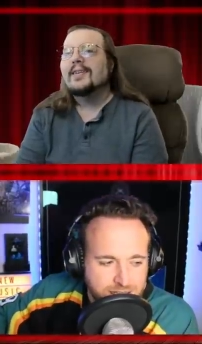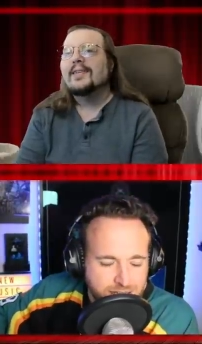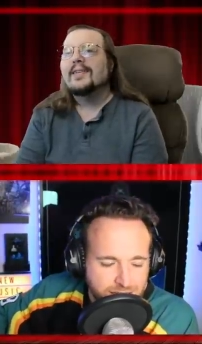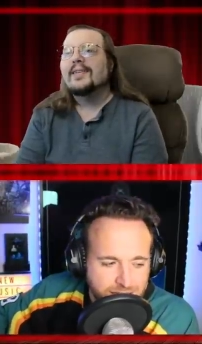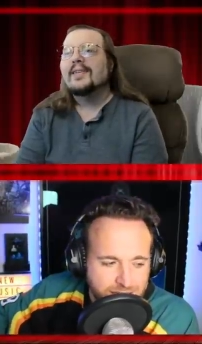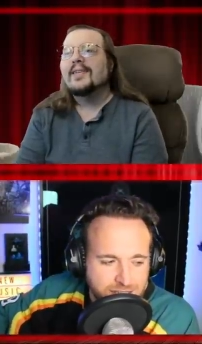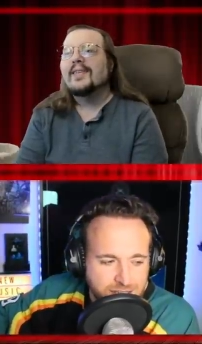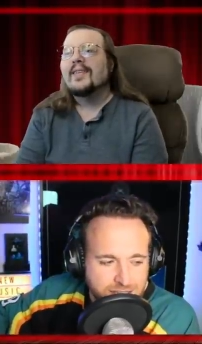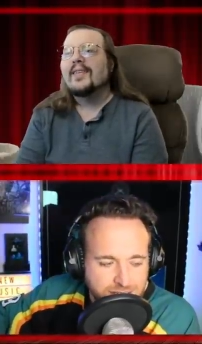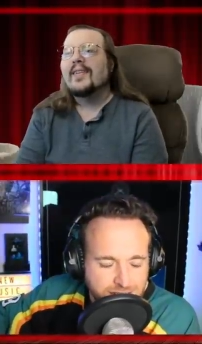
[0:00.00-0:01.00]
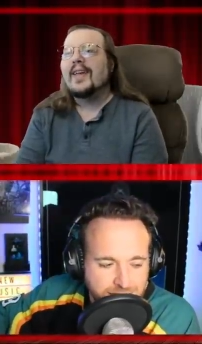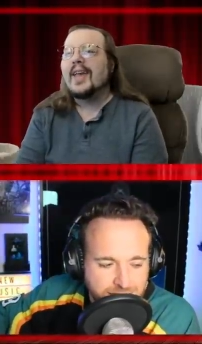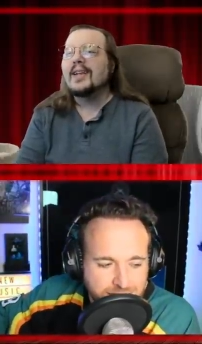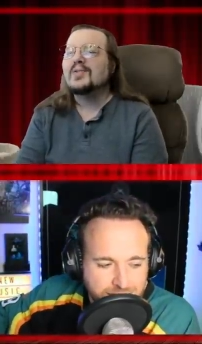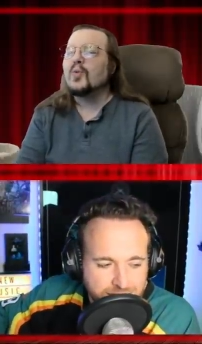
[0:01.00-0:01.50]
Speaker 1: Huh.
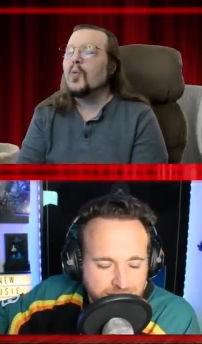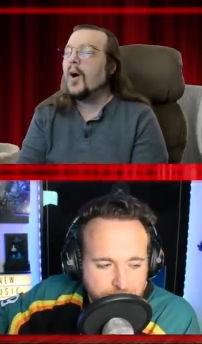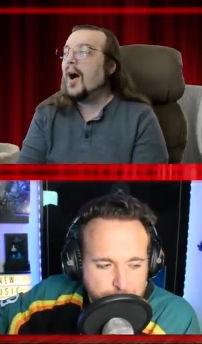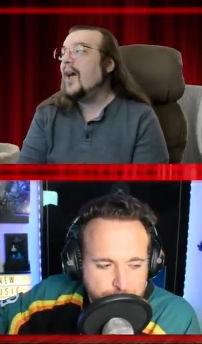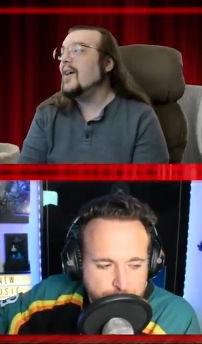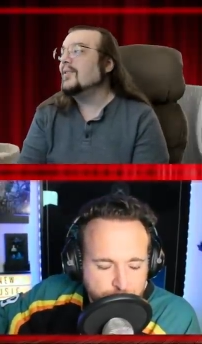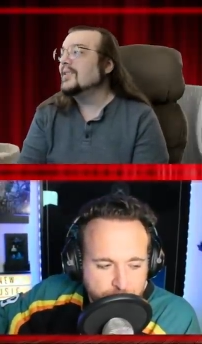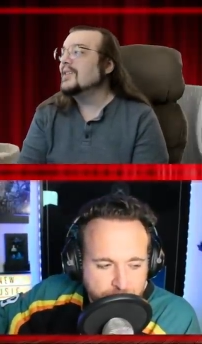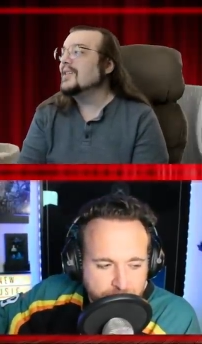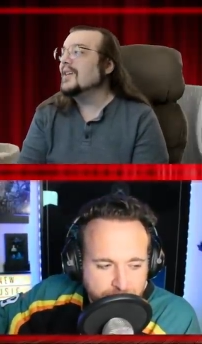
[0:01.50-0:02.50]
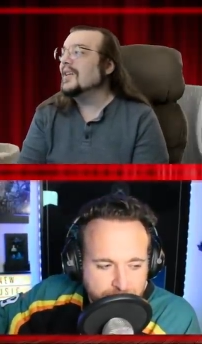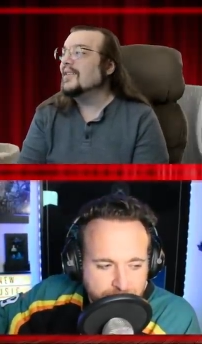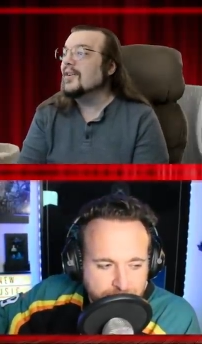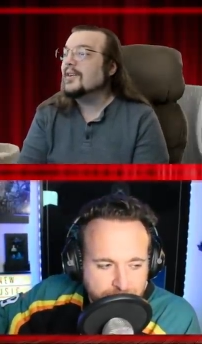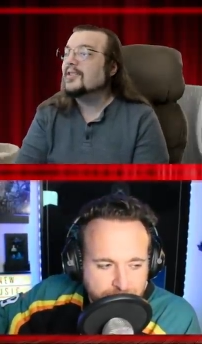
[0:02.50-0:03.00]
It's wild, isn't
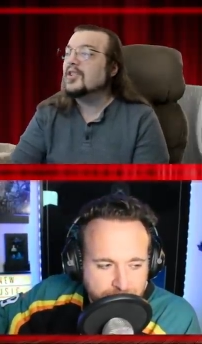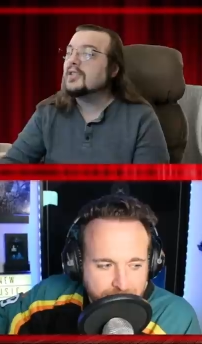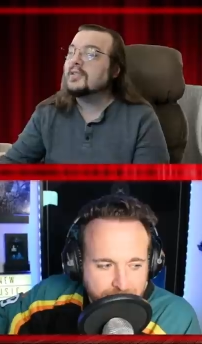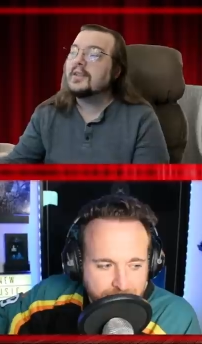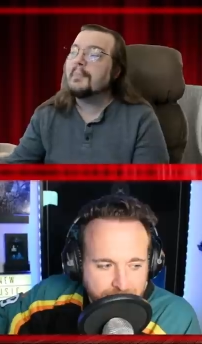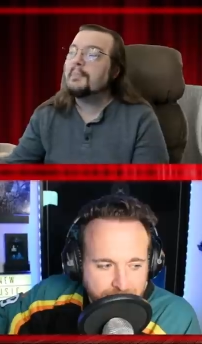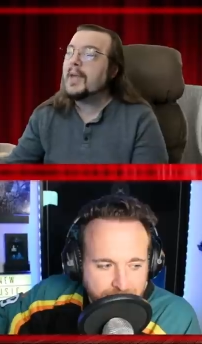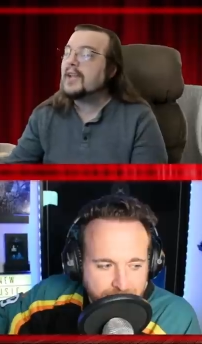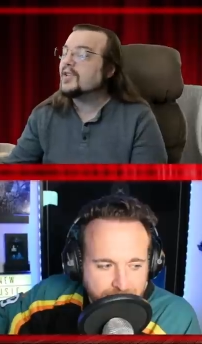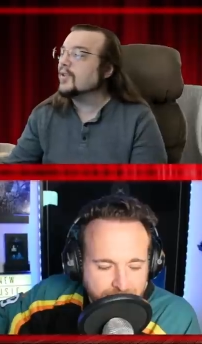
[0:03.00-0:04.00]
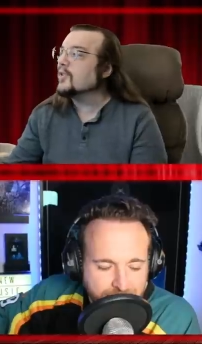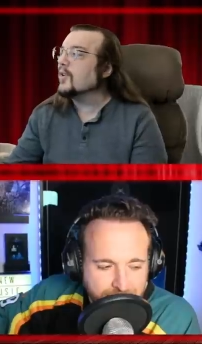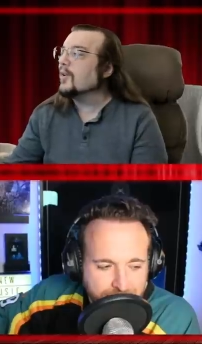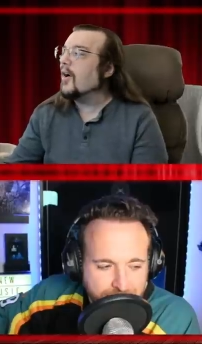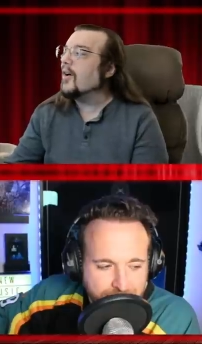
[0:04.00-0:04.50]
it? Look, just the pictures
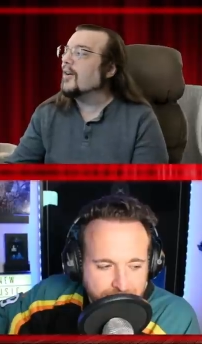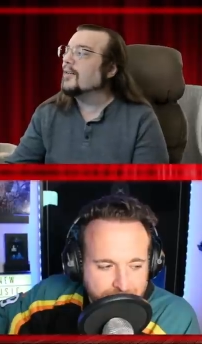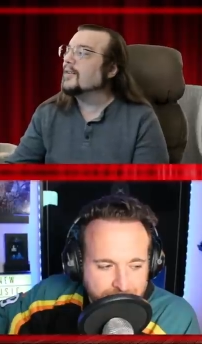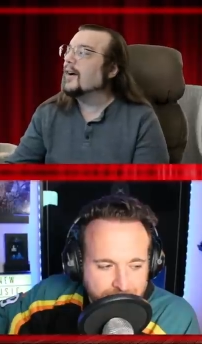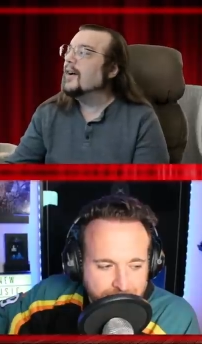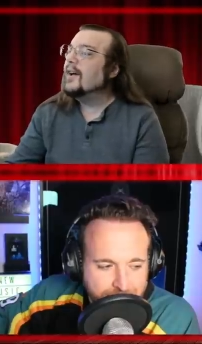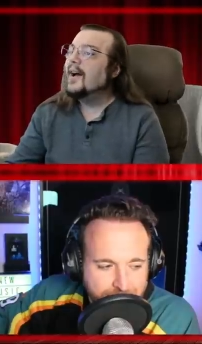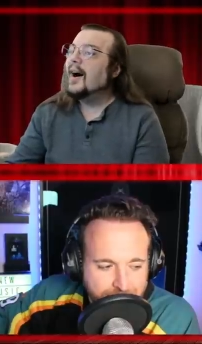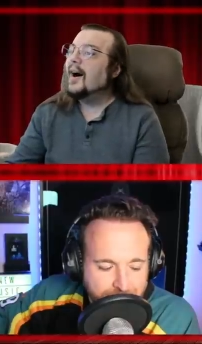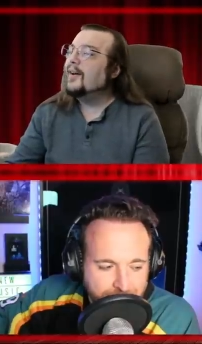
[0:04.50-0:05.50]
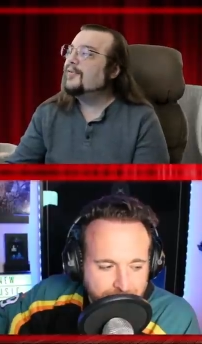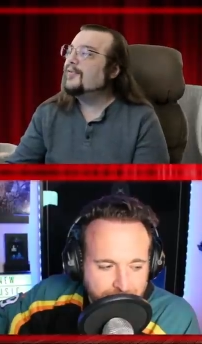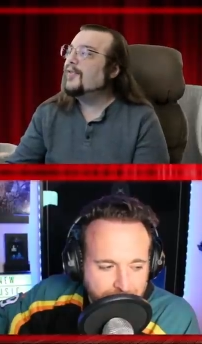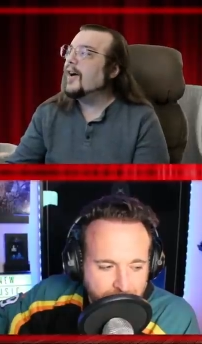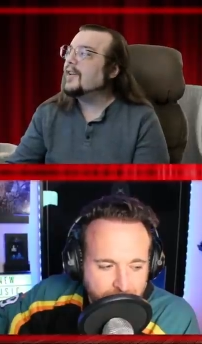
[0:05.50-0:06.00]
are are a
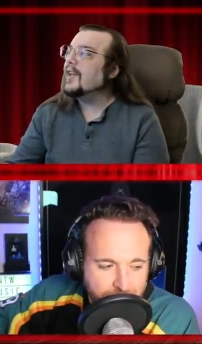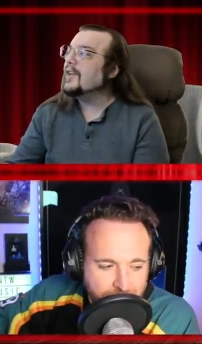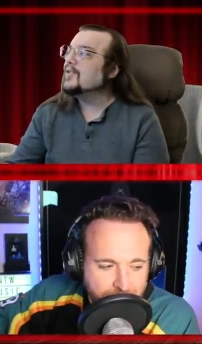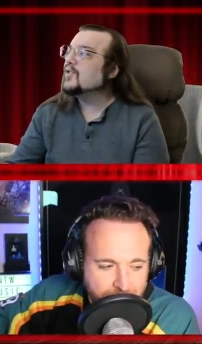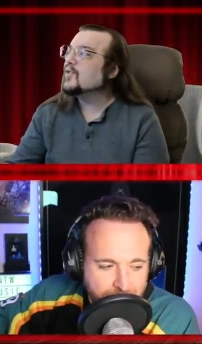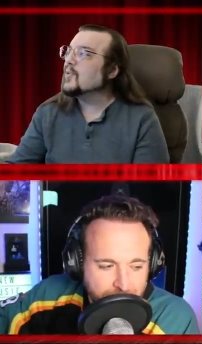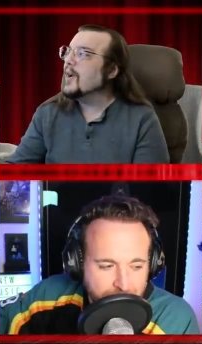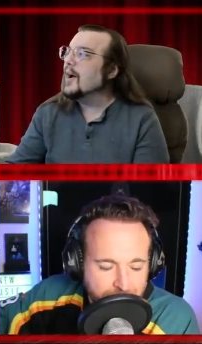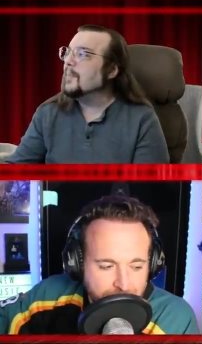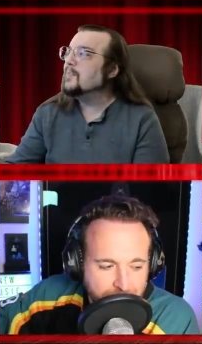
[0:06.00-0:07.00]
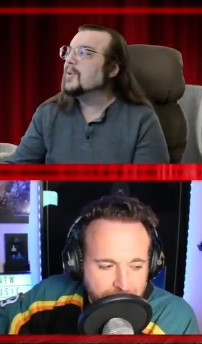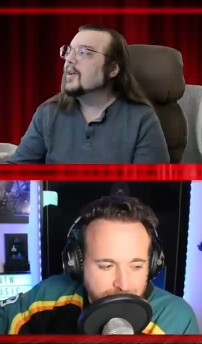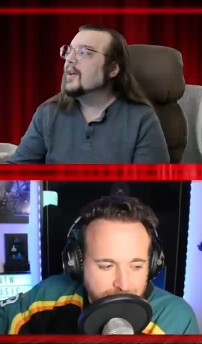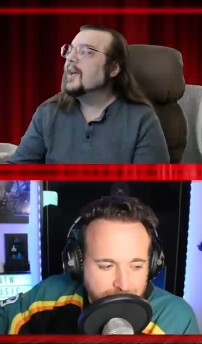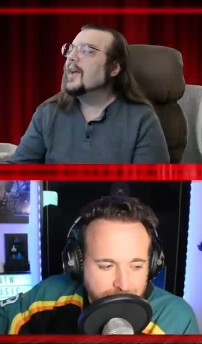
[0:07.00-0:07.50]
fucking trip.
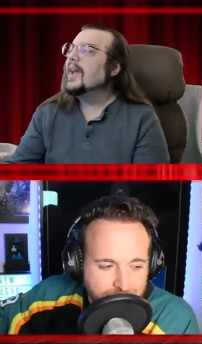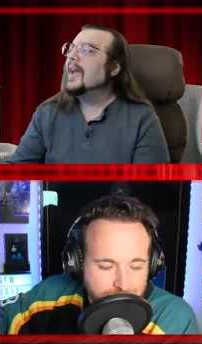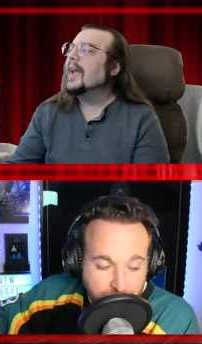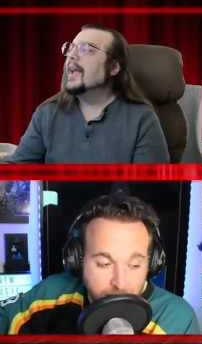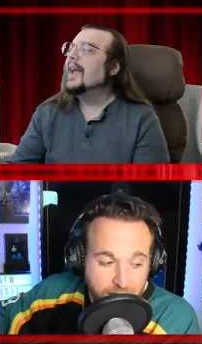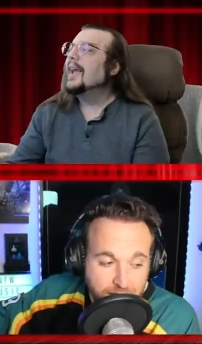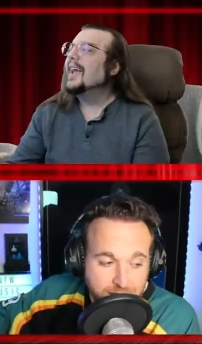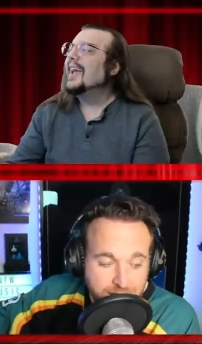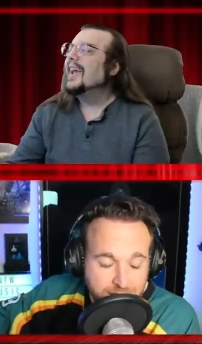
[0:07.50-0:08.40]
Yeah.